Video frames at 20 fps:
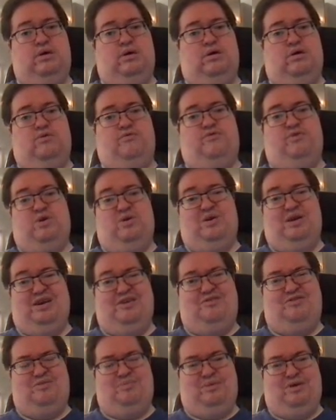of our
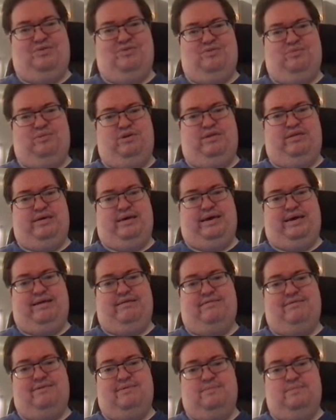estimator beta
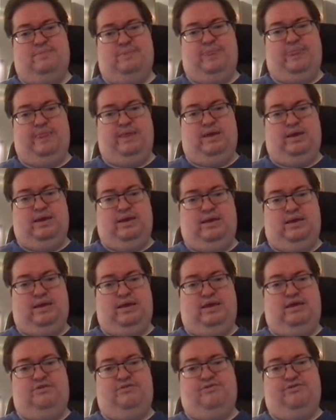hat,
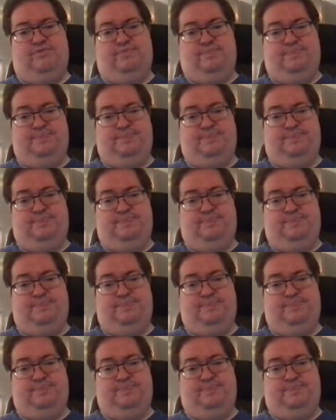is